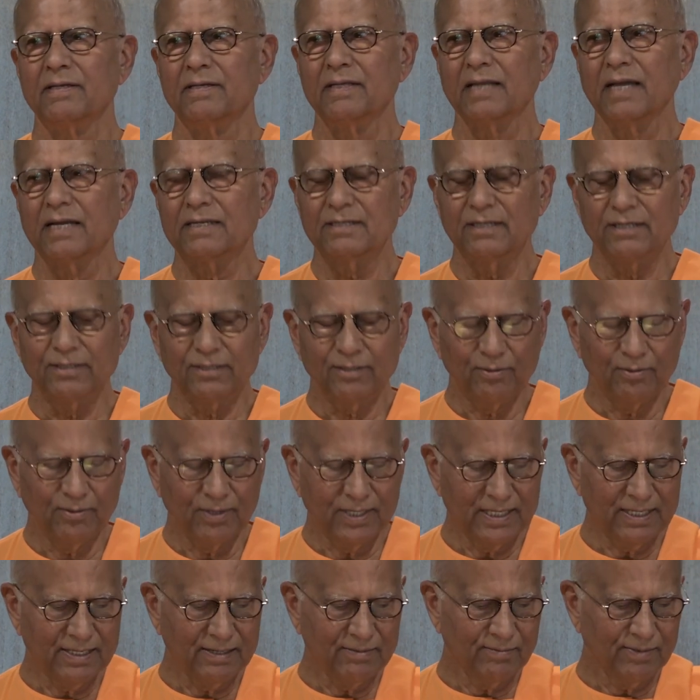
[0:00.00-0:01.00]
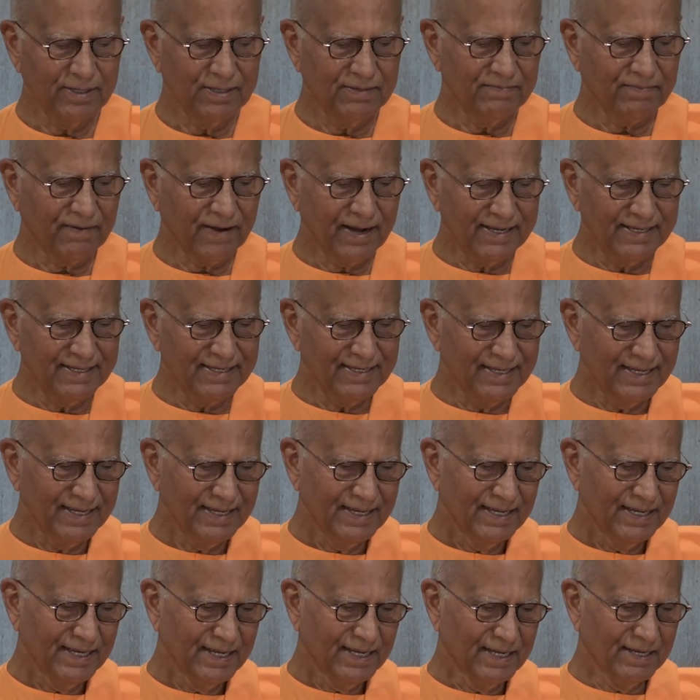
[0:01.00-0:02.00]
That is the way we find
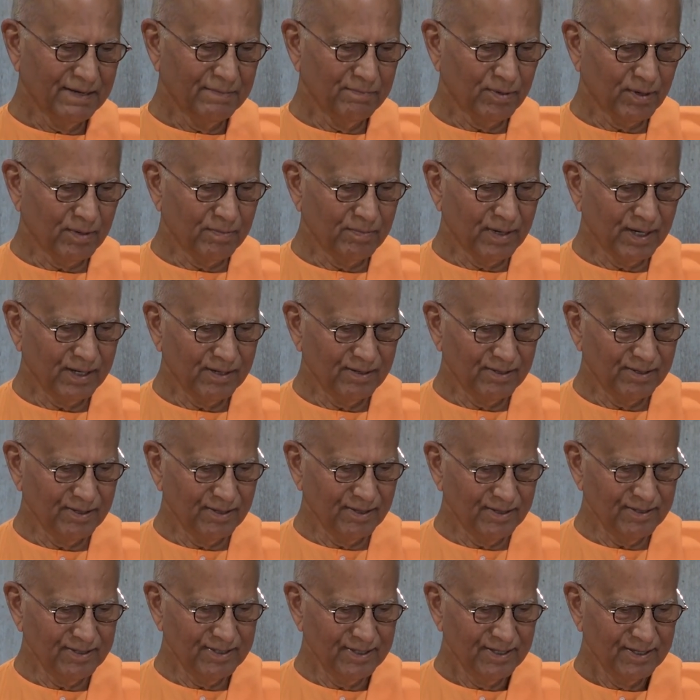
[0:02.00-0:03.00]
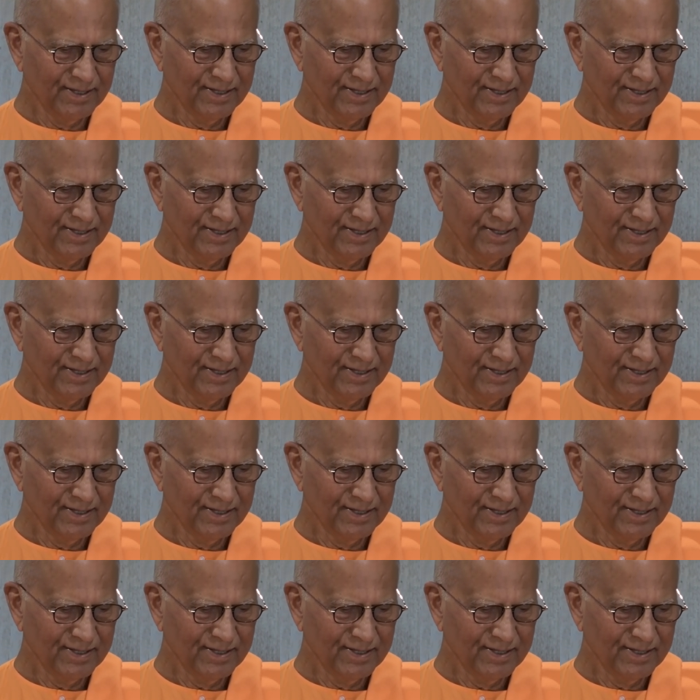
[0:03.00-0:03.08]
in Brahmananda